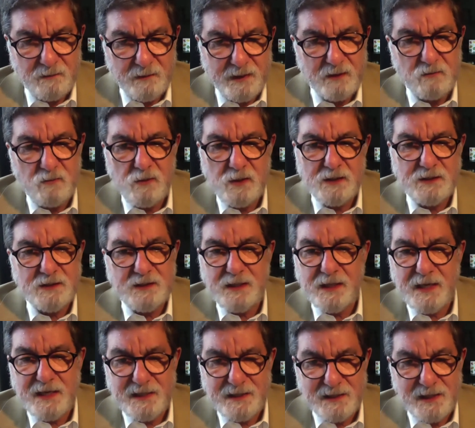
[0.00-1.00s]
It was an
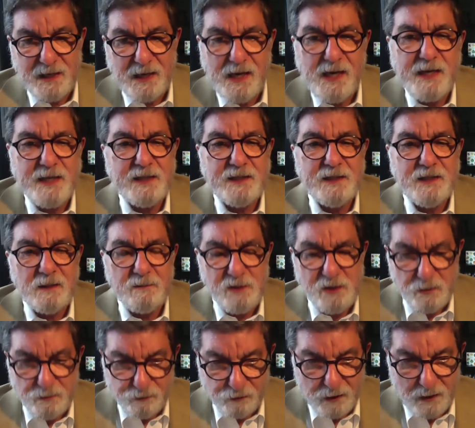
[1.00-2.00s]

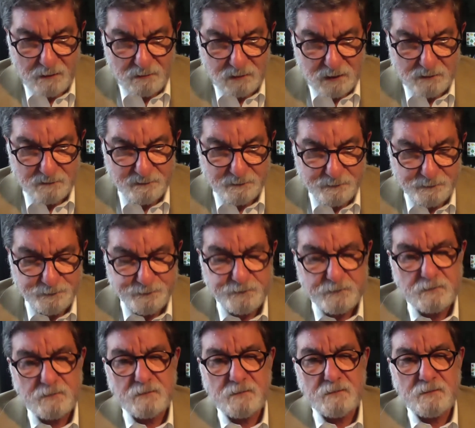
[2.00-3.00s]
I&W problem.
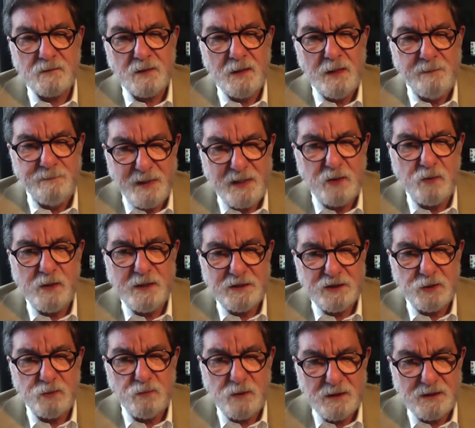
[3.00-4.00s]
Big
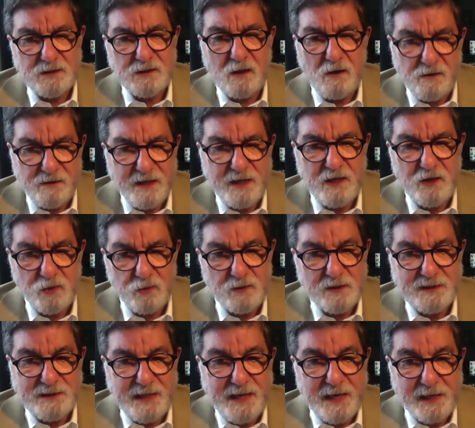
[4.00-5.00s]
question was, are they going to
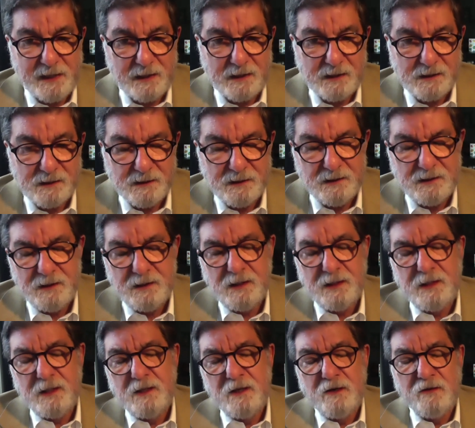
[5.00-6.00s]
attack?
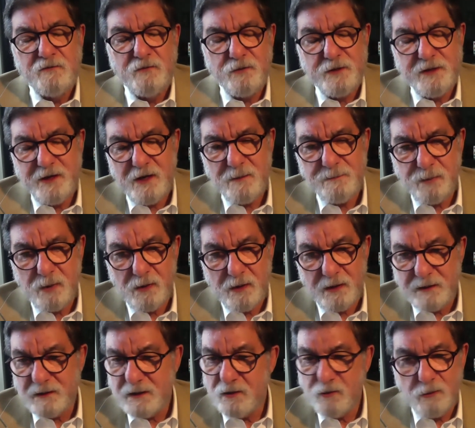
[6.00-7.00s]
For their
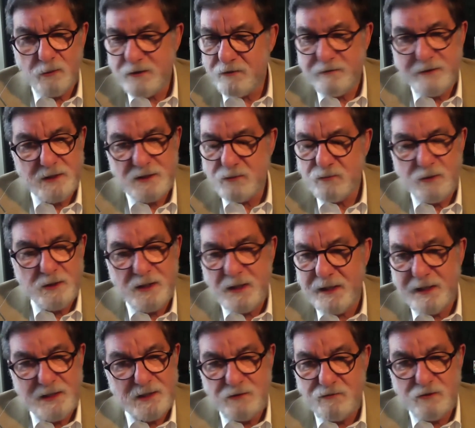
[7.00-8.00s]
part, the North Koreans were
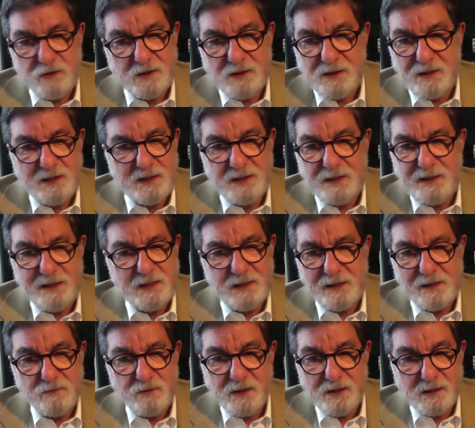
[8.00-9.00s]
not interested in
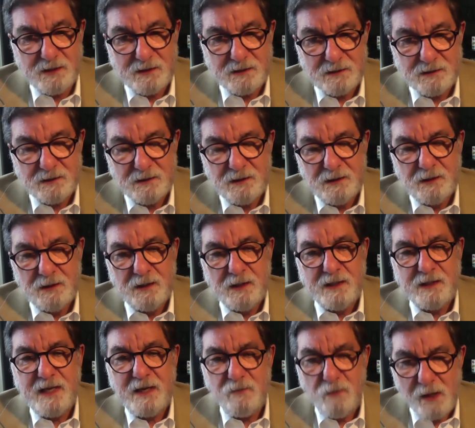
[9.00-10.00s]
dealing with us.
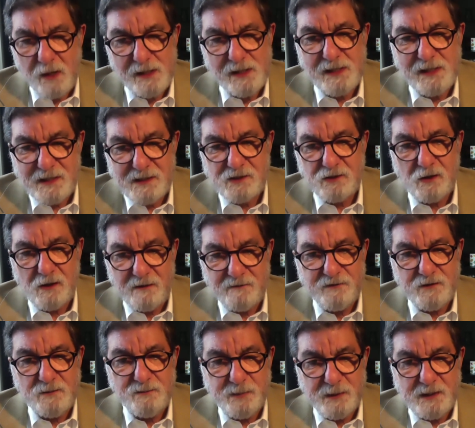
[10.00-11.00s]
They wanted us
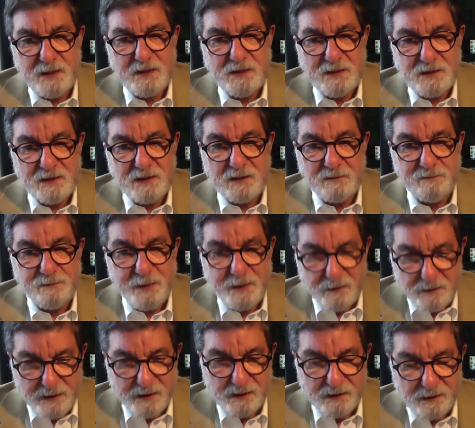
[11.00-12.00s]
off the peninsula,
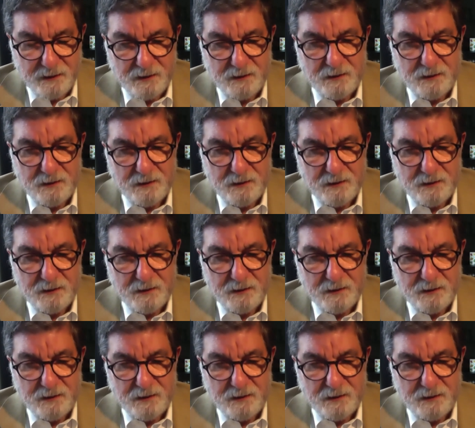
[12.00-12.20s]
period.